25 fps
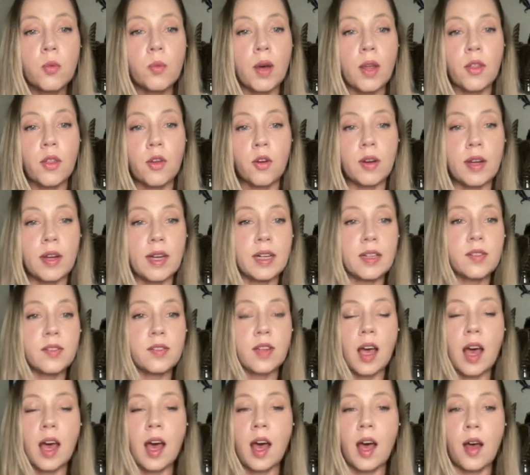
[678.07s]
whether it's
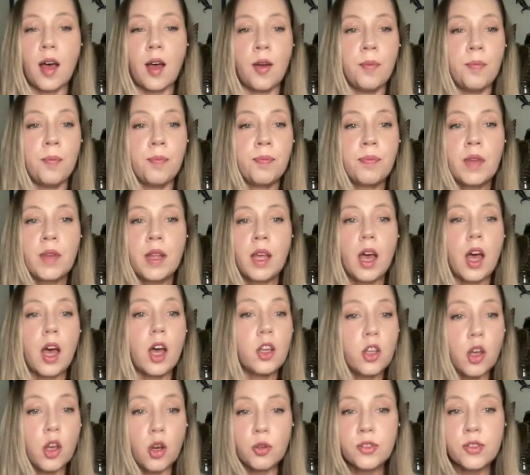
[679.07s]
a
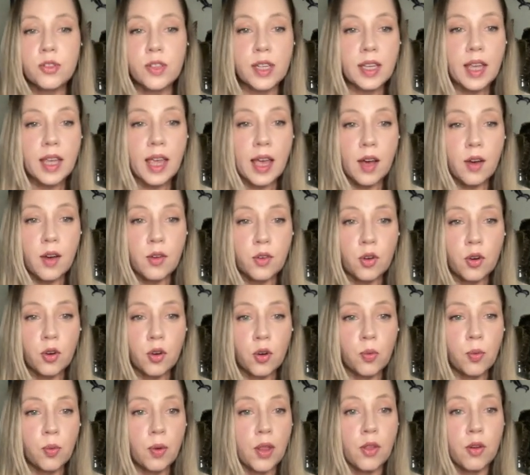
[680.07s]
ghost
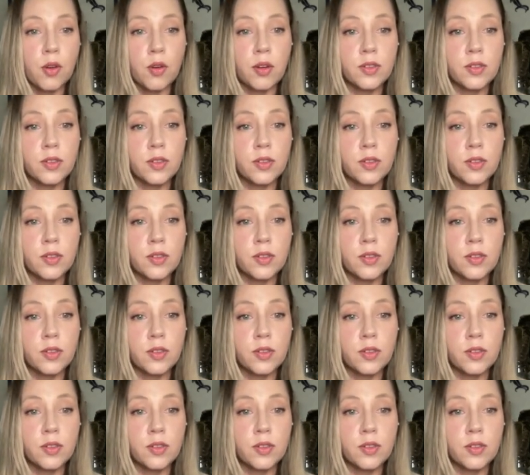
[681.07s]
encounter, whether